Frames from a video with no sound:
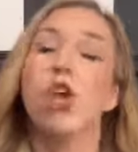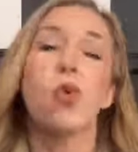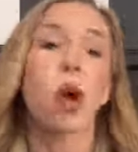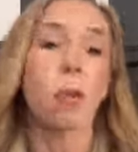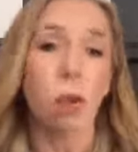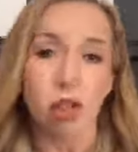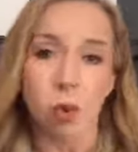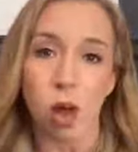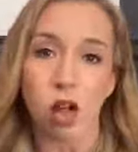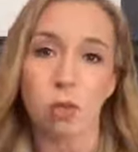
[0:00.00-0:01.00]
you are more
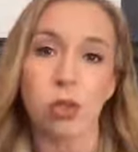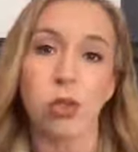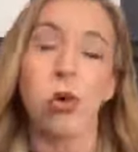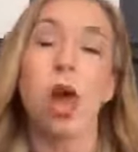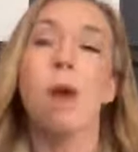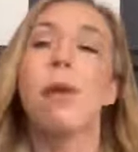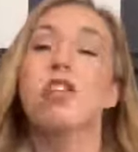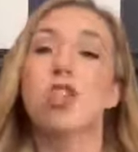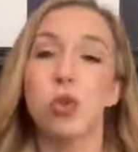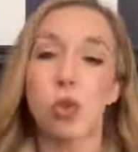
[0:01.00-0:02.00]
than welcome to,
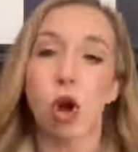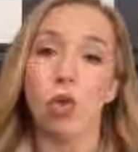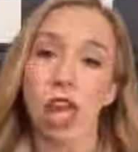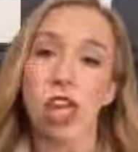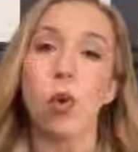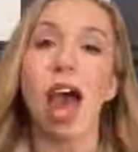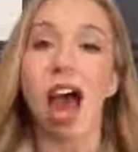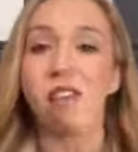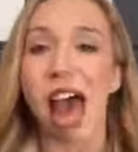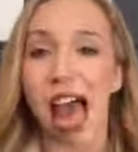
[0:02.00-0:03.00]
but do know that you
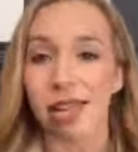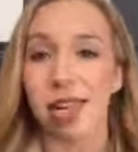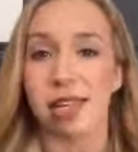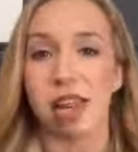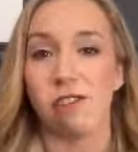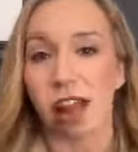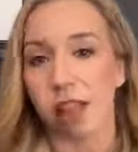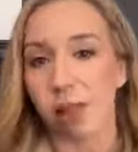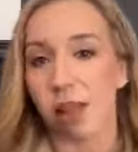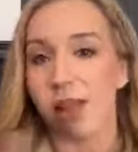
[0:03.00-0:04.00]
have access and
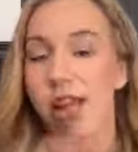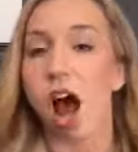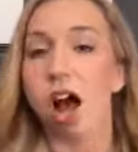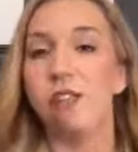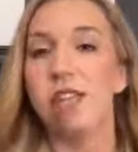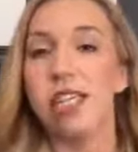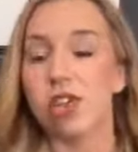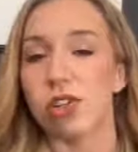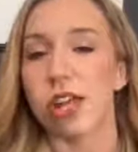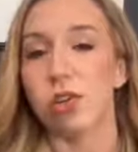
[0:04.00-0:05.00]
availability of the
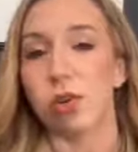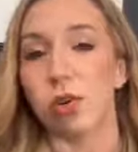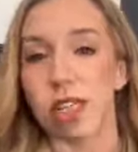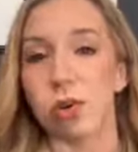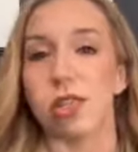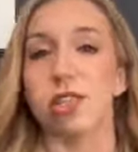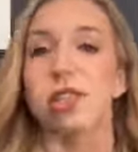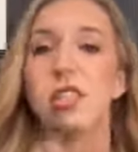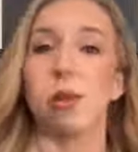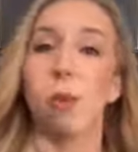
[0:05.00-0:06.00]
Teacher Next Door resources
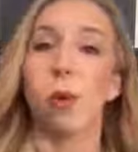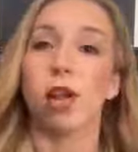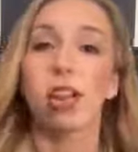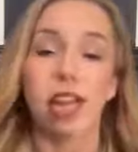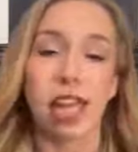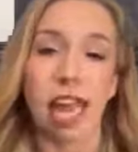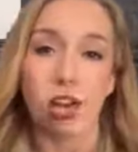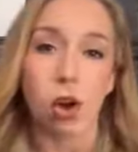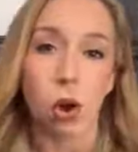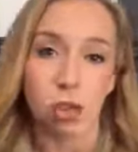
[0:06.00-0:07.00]
to support learning in
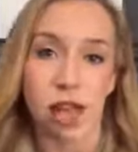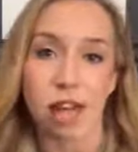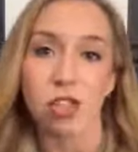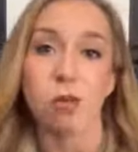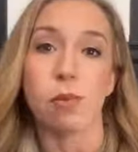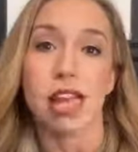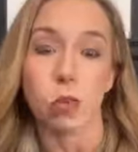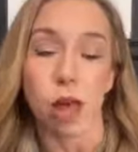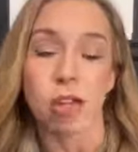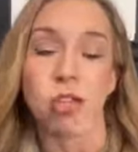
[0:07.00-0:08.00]
your own classroom
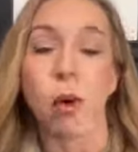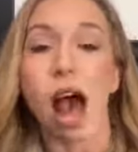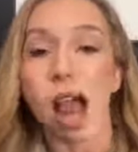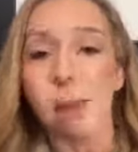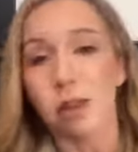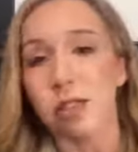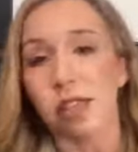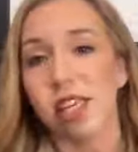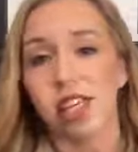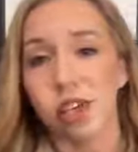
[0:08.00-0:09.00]
as well. So I
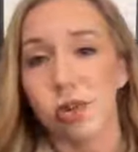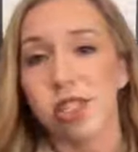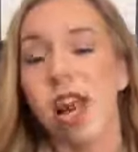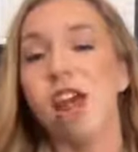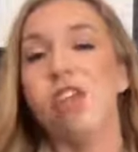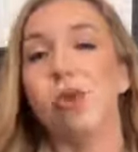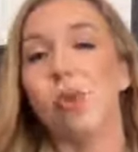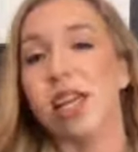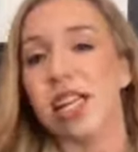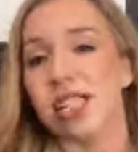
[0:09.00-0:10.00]
personally use the
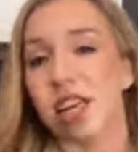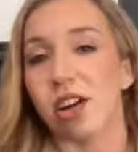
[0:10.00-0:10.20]
Reading